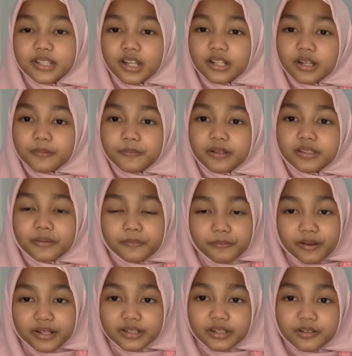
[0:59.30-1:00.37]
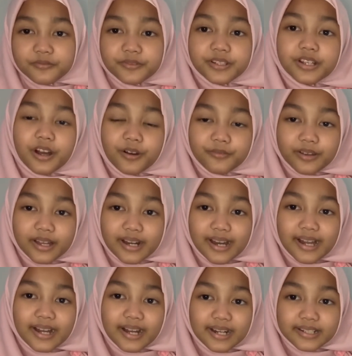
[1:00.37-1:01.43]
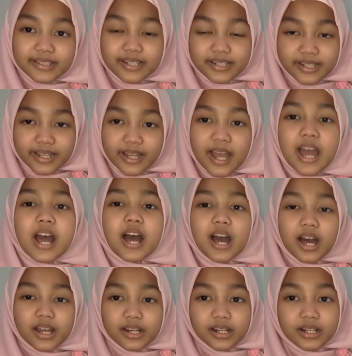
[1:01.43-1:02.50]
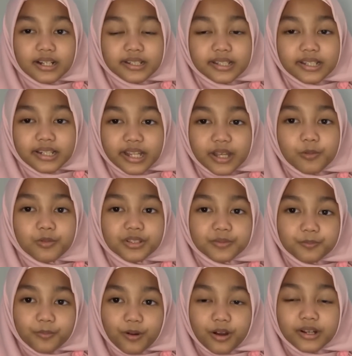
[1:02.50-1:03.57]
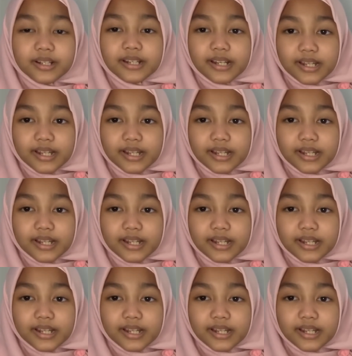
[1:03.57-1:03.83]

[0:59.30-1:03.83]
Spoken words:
talk about the biography of R.A. Kartini. R.A. Kartini was born